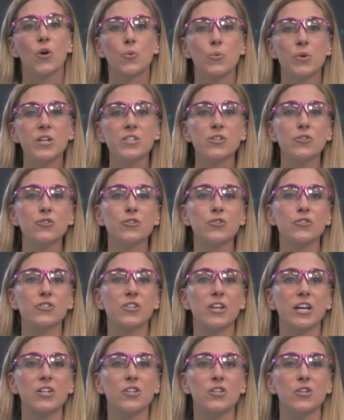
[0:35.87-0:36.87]
Researchers
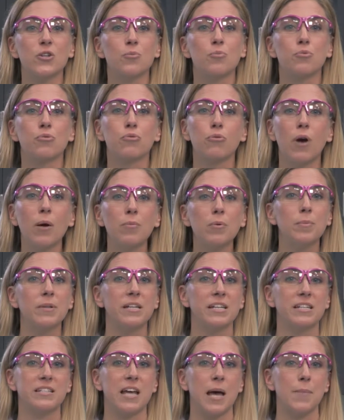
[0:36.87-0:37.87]
like you
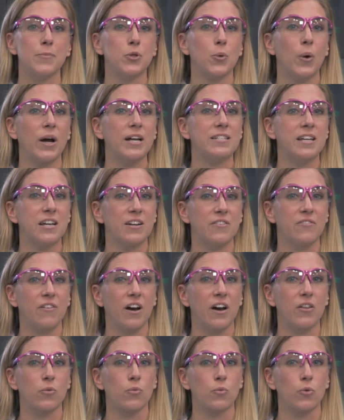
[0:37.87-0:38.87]
probably attempt to
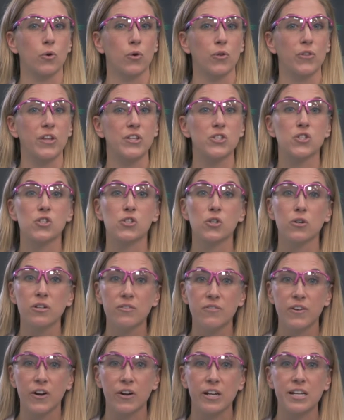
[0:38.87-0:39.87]
identify the role that certain
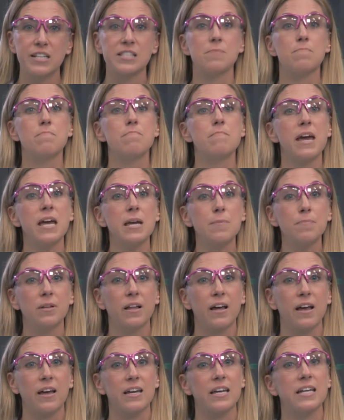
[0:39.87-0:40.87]
variants may
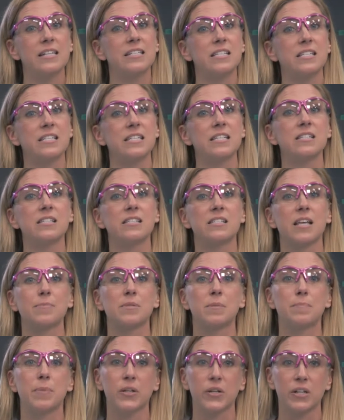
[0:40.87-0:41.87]
play in disease
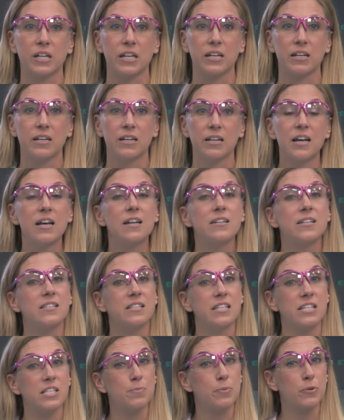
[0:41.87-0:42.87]
susceptibility,
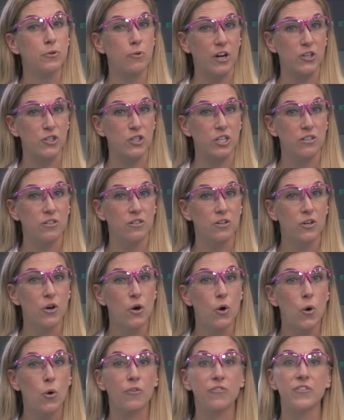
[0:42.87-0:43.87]
disease progression,
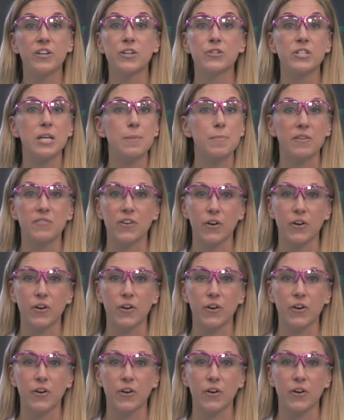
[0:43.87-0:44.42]
or phenotypic